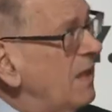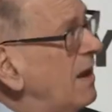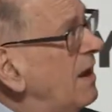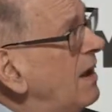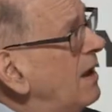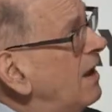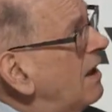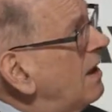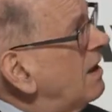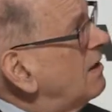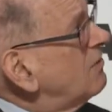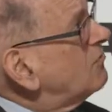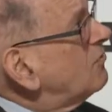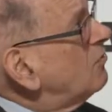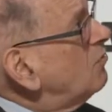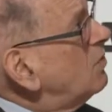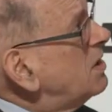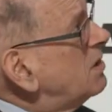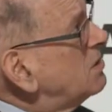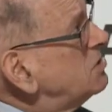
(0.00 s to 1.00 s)
And so
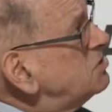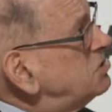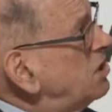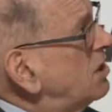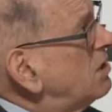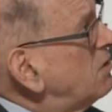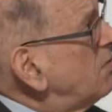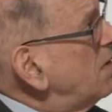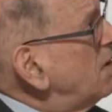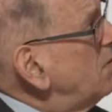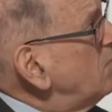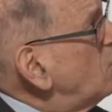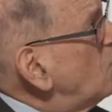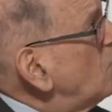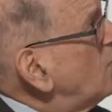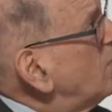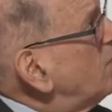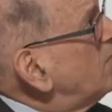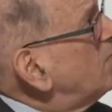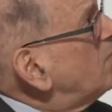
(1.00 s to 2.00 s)
we can generate
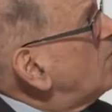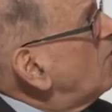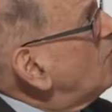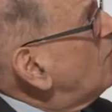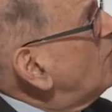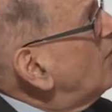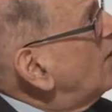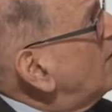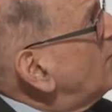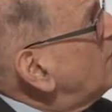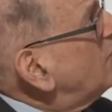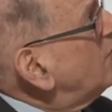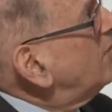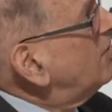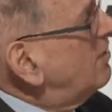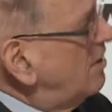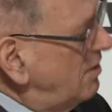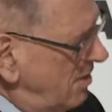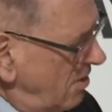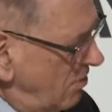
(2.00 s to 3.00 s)
more of them ourselves.
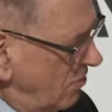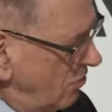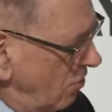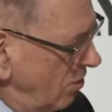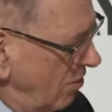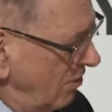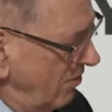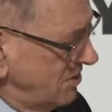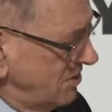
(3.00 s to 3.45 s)
And then there are all